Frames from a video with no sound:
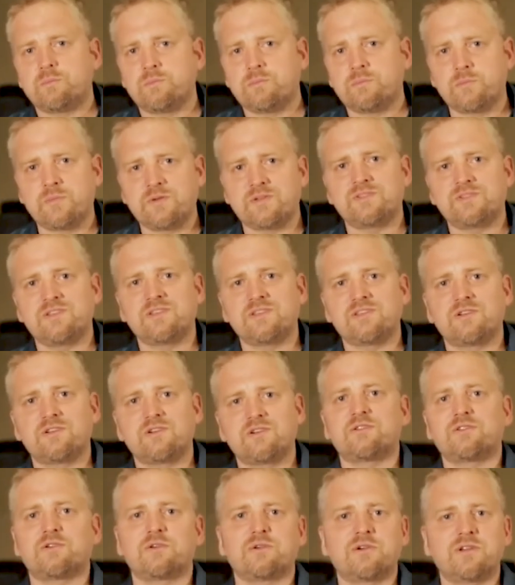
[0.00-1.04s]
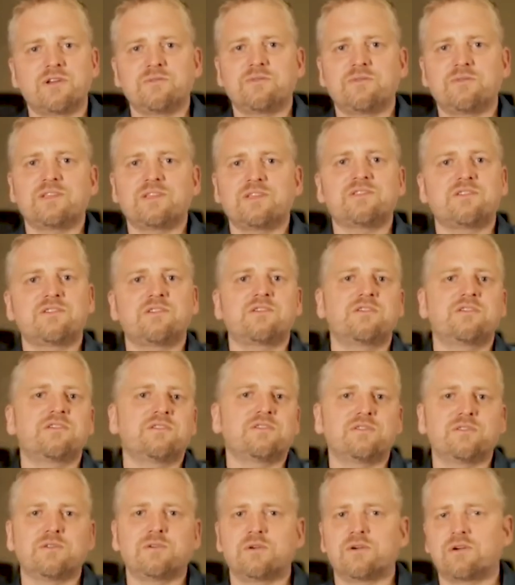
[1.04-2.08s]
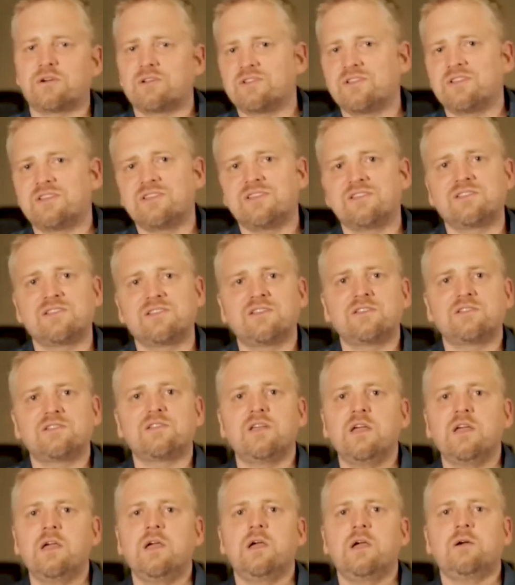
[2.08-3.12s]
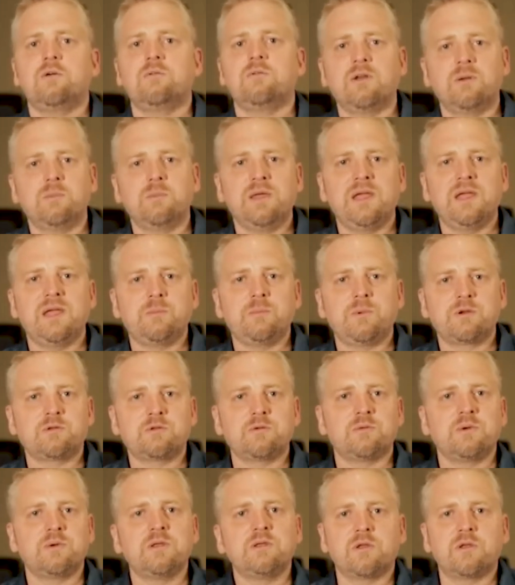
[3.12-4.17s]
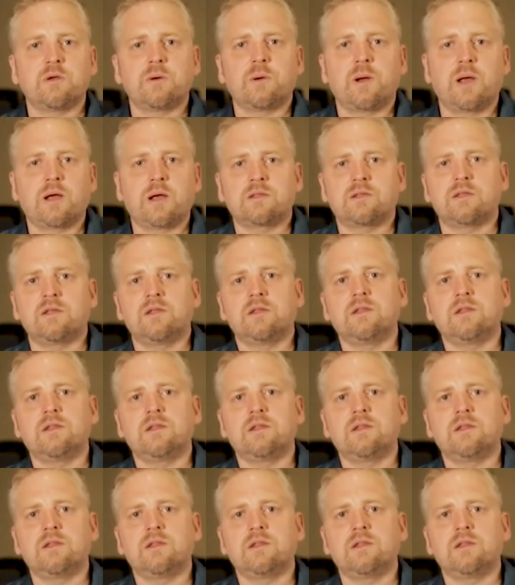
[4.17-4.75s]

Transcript: visitors or investors or citizens will be able to interact